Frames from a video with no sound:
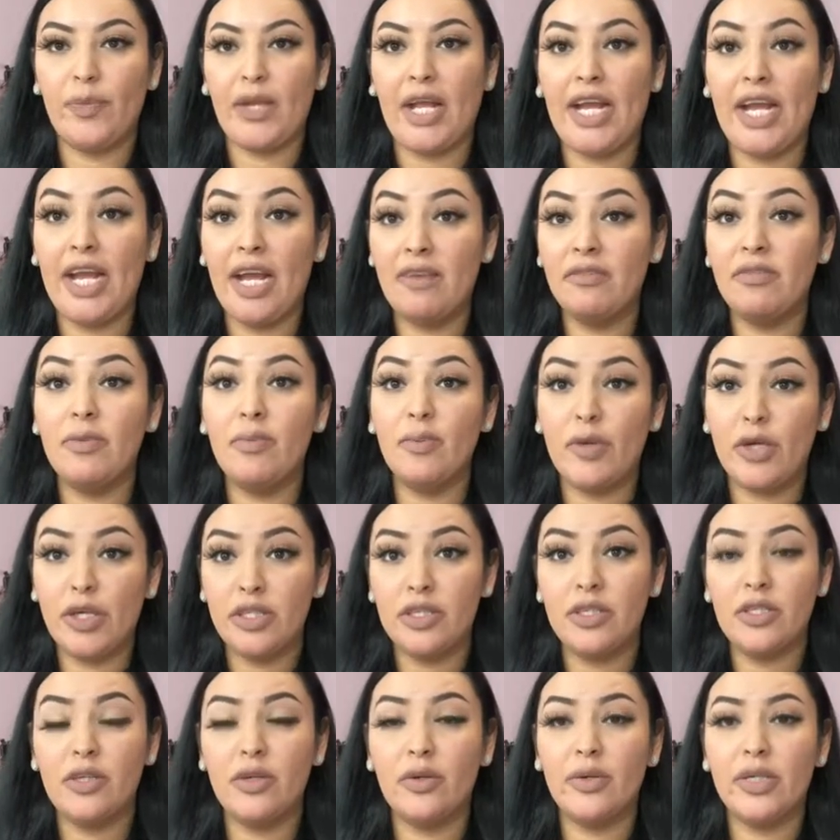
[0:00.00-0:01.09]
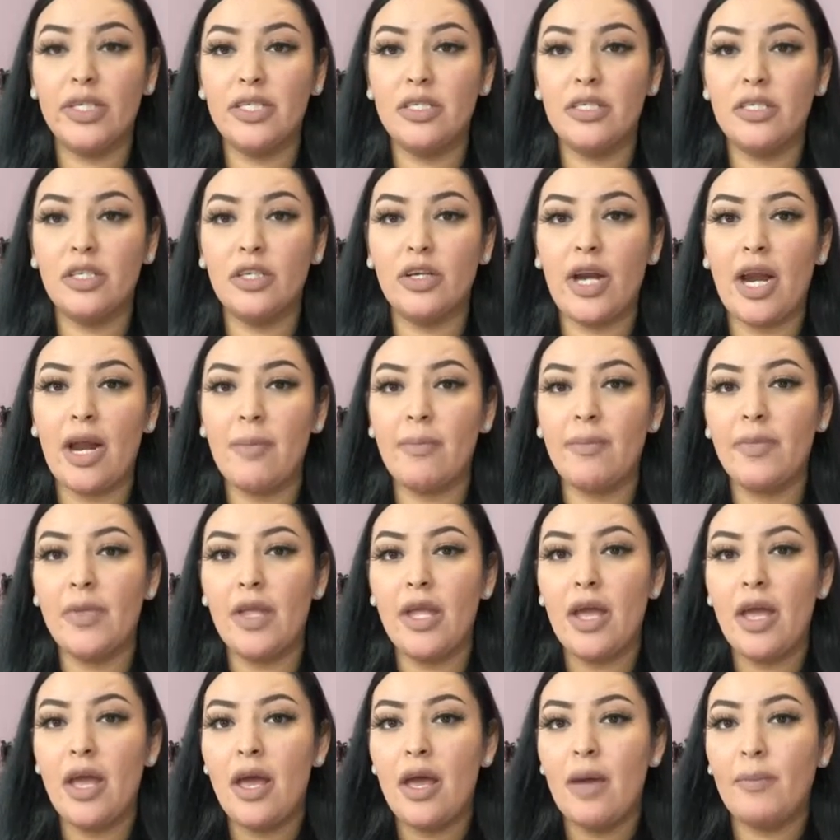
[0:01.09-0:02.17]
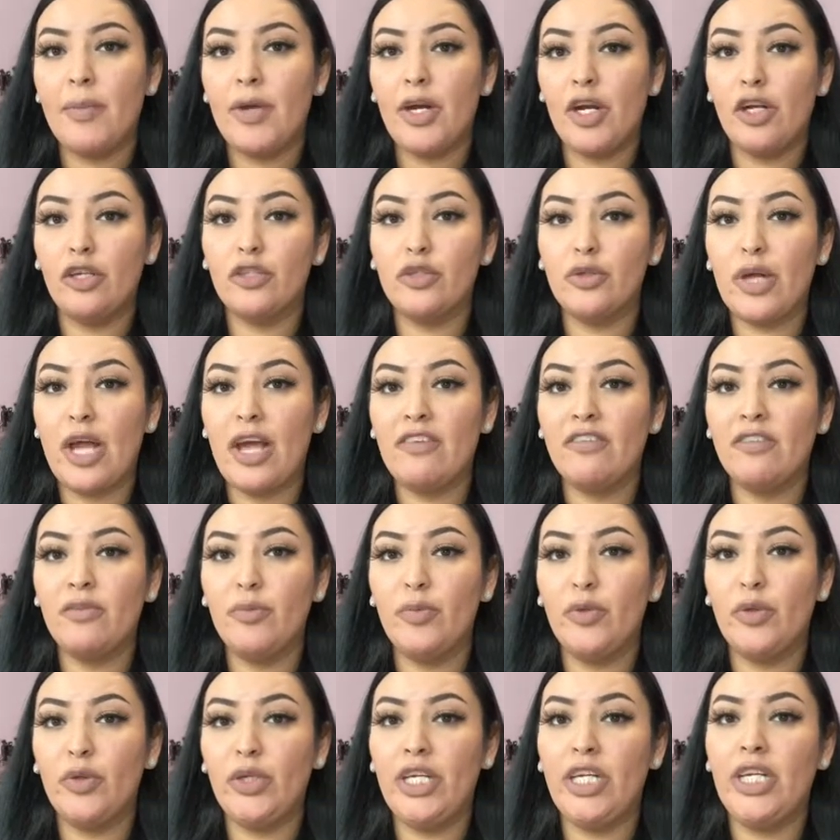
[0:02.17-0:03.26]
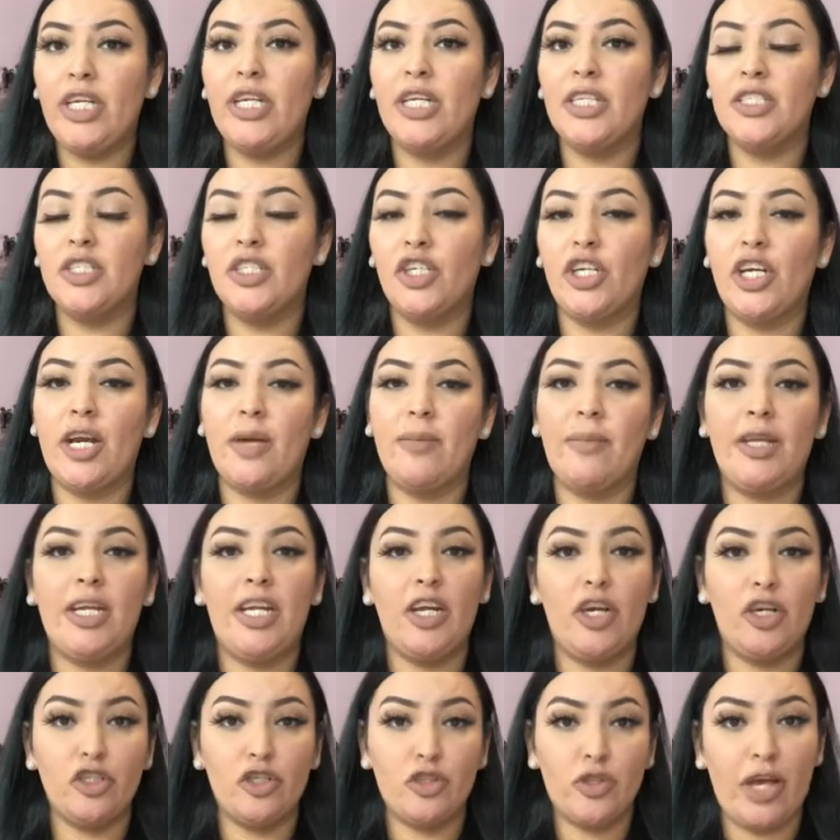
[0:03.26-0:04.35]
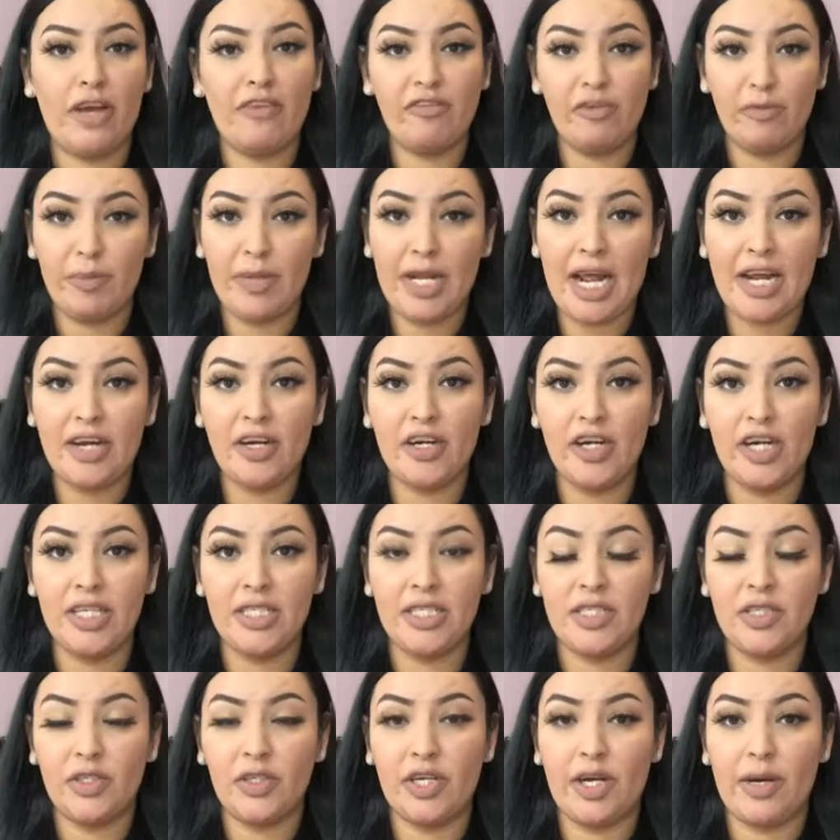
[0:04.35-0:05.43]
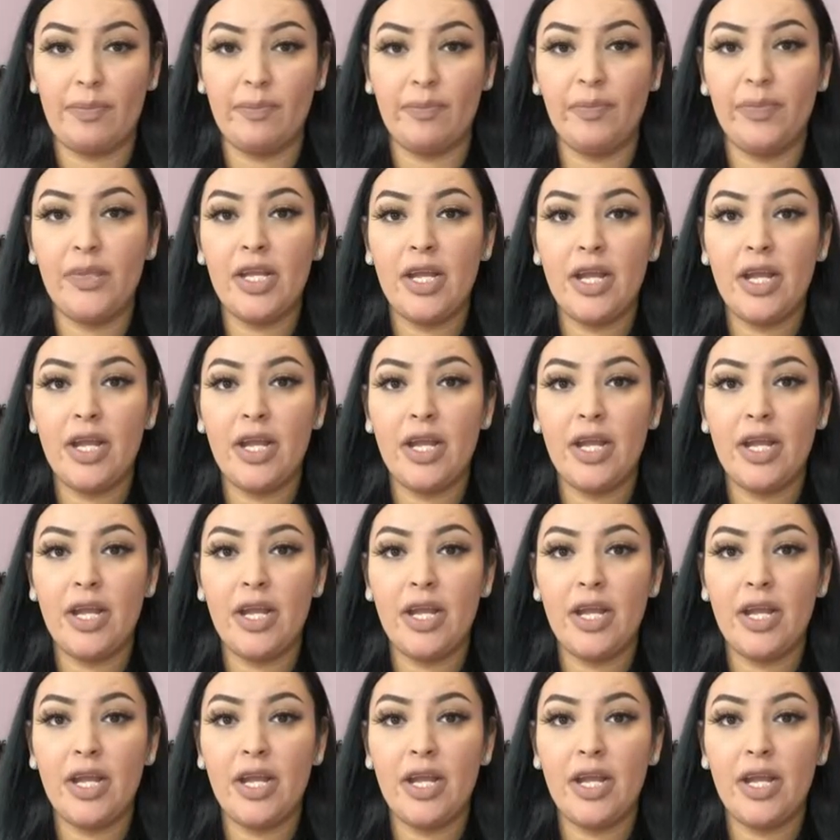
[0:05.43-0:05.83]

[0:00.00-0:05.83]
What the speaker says: I have a personal Instagram, but I also have a beauty Instagram, and I also have a planner Instagram.